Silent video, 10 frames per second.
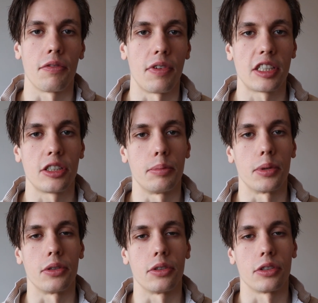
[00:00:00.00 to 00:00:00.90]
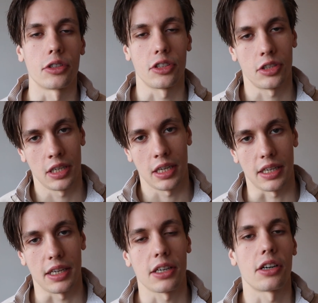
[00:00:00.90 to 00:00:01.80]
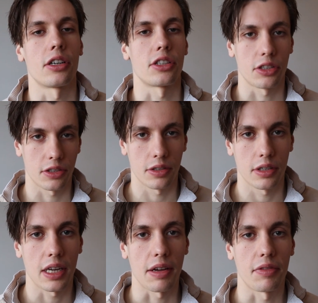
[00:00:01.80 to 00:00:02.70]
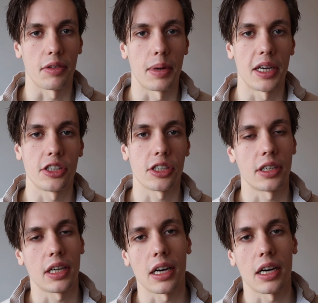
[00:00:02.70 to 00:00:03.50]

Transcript: vegetable oils and they cause inflammation.